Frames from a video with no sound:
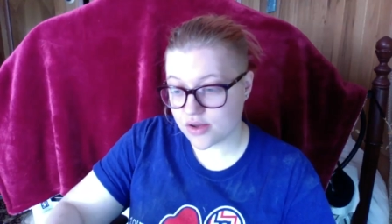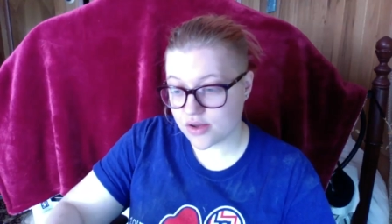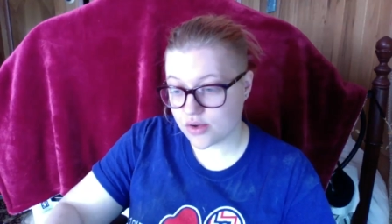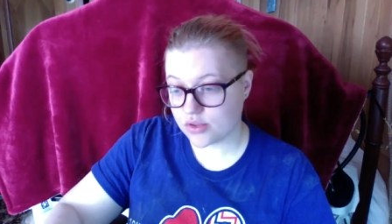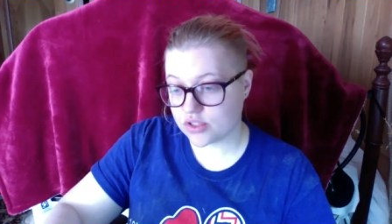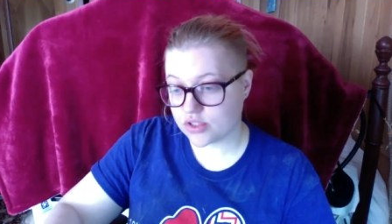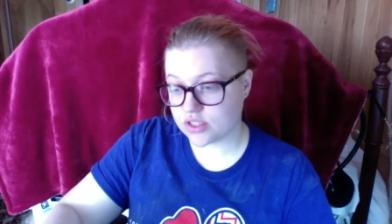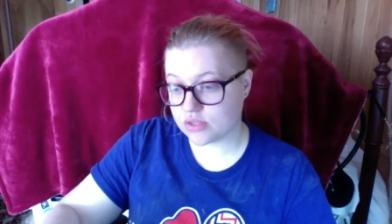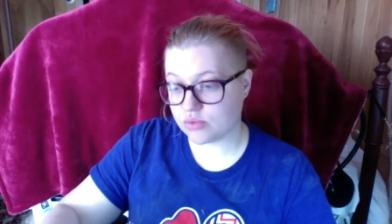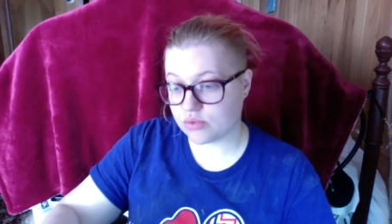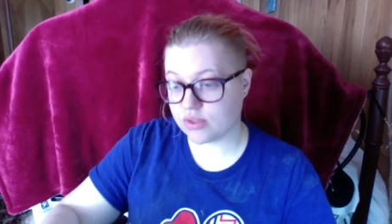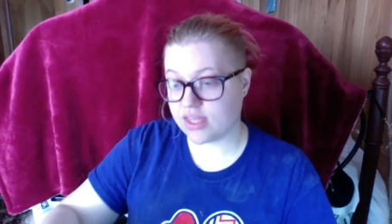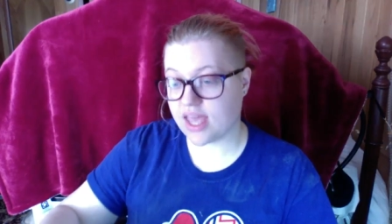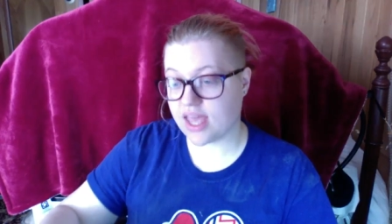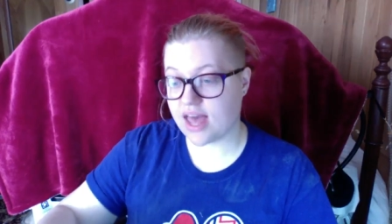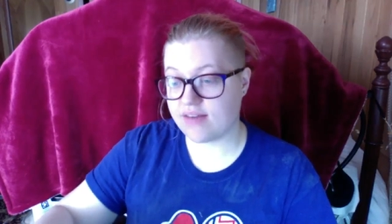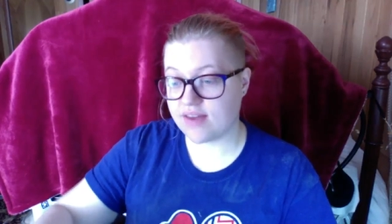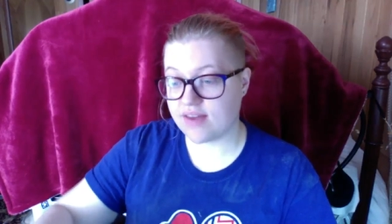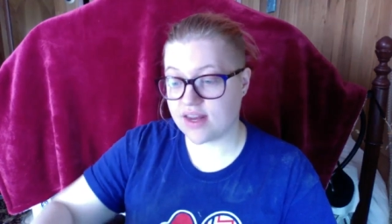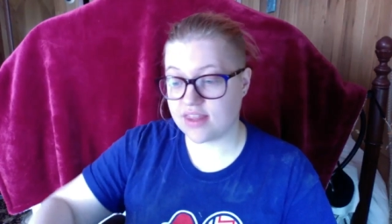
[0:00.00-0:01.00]
Which doesn't really
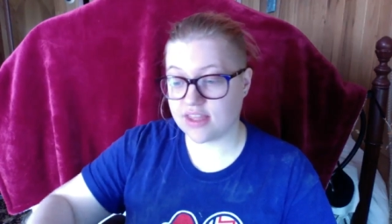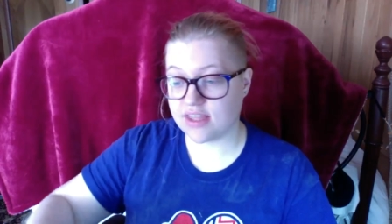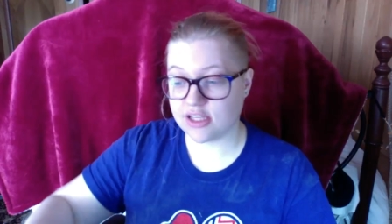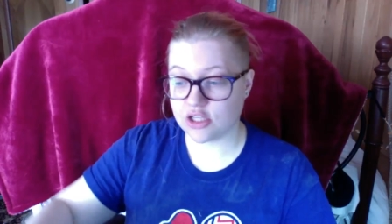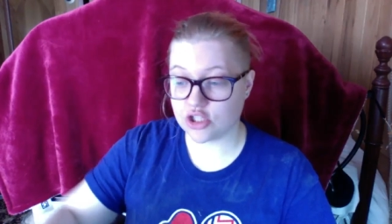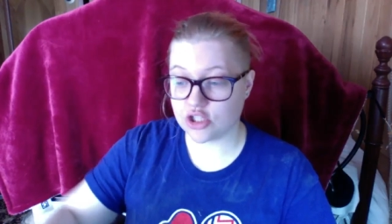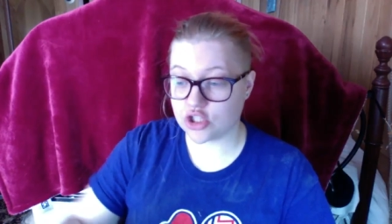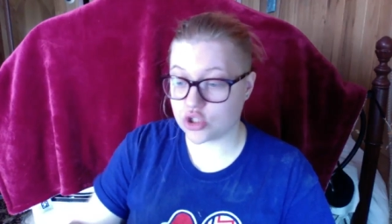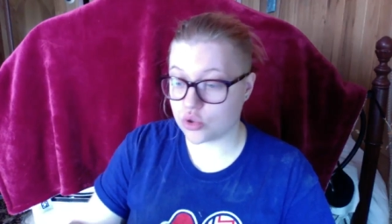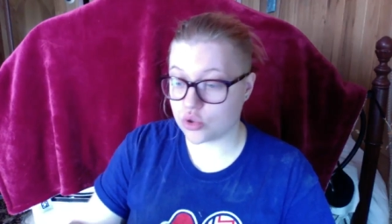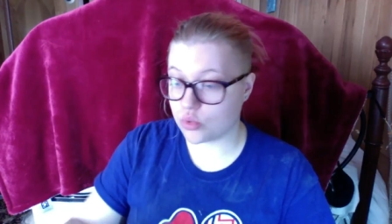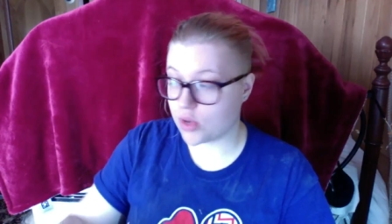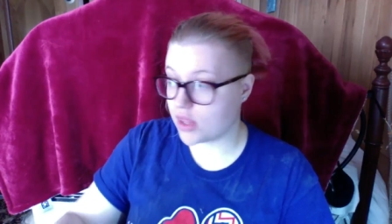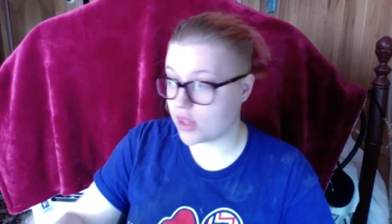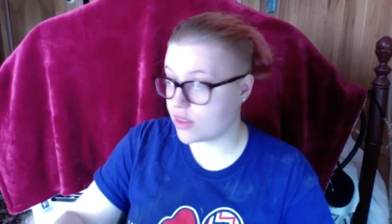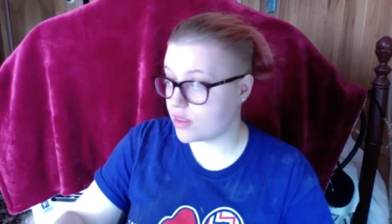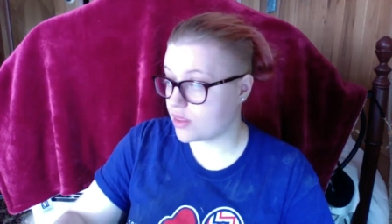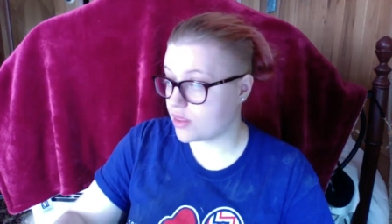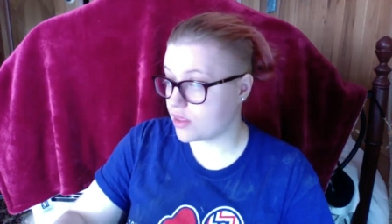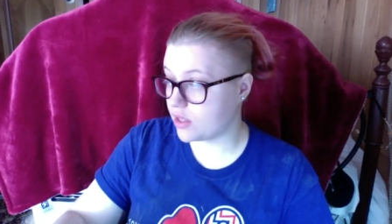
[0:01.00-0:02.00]
have anything to do with,
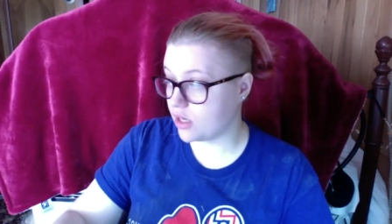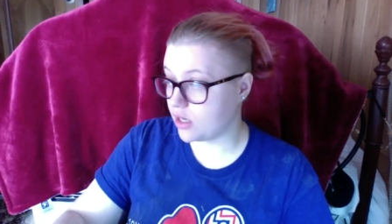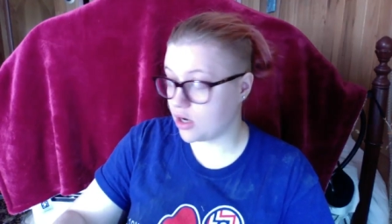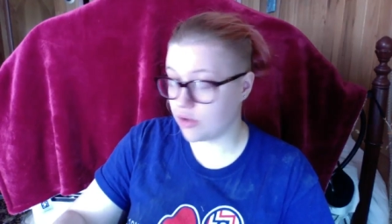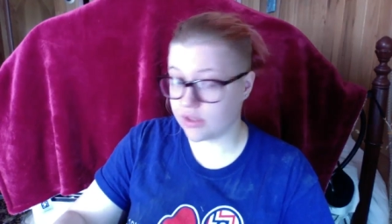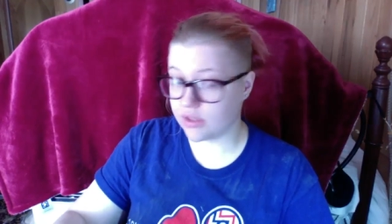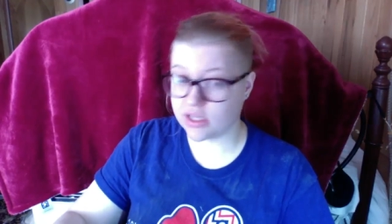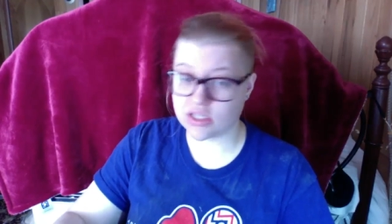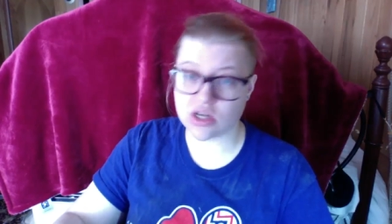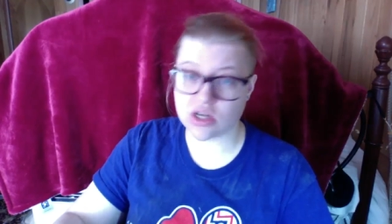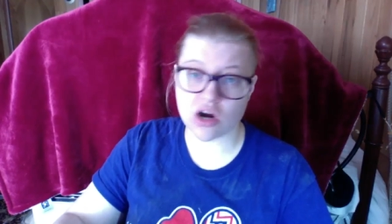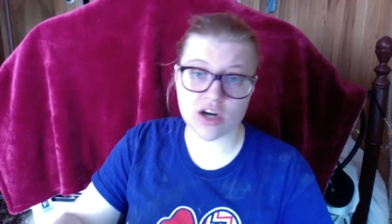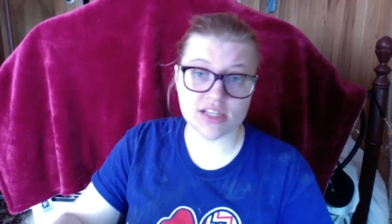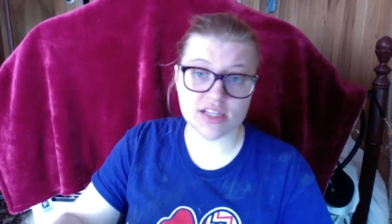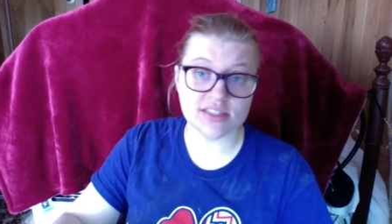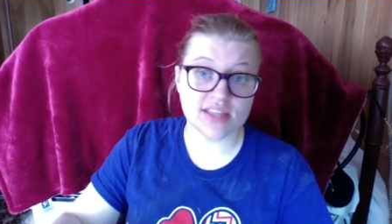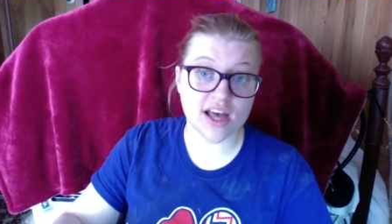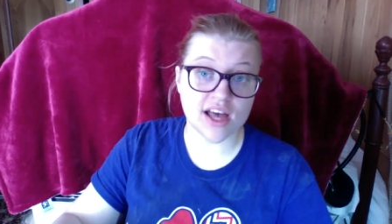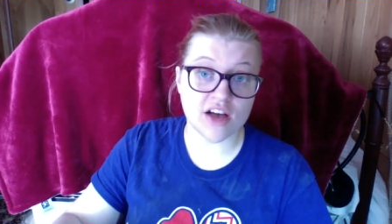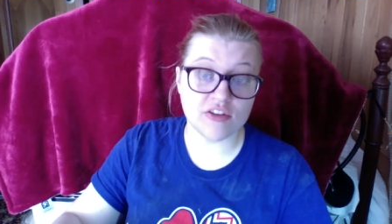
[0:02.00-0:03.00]
you know, the guitar
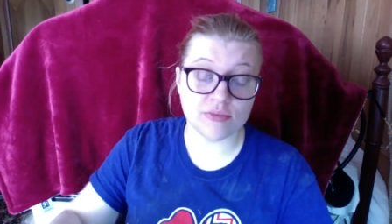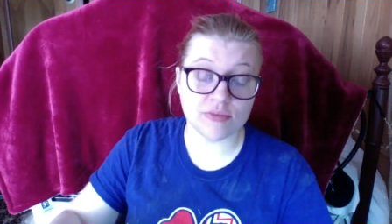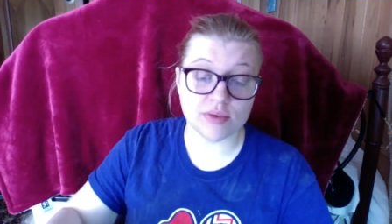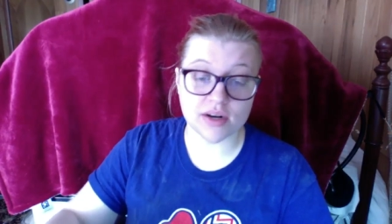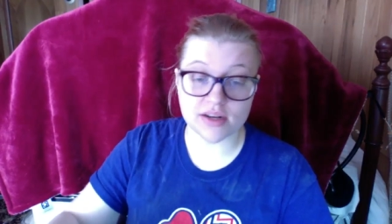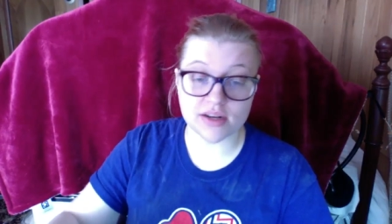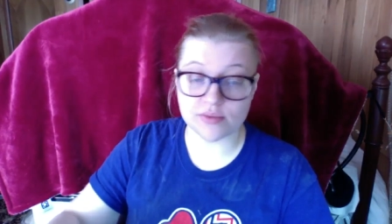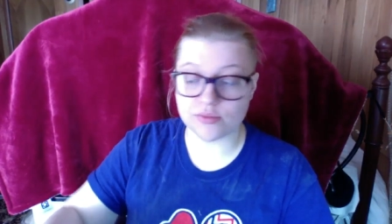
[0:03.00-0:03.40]
itself, but